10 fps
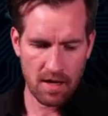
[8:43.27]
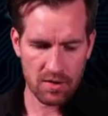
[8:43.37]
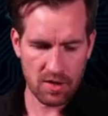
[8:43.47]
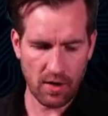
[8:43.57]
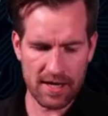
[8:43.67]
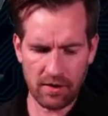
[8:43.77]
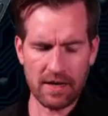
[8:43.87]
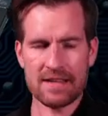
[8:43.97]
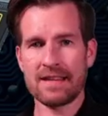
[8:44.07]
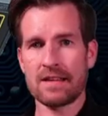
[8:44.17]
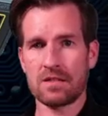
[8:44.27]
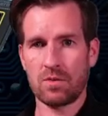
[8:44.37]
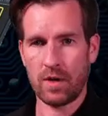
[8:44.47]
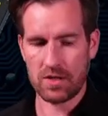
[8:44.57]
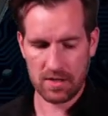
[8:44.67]
So here is a
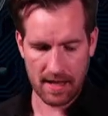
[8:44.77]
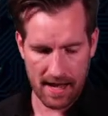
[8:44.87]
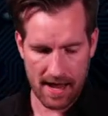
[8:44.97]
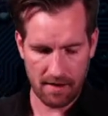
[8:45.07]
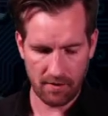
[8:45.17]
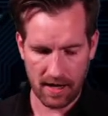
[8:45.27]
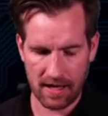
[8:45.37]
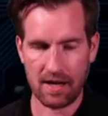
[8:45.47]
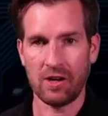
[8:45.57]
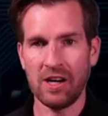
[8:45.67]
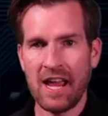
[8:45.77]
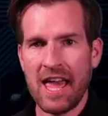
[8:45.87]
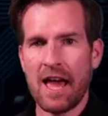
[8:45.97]
switch that I have right here.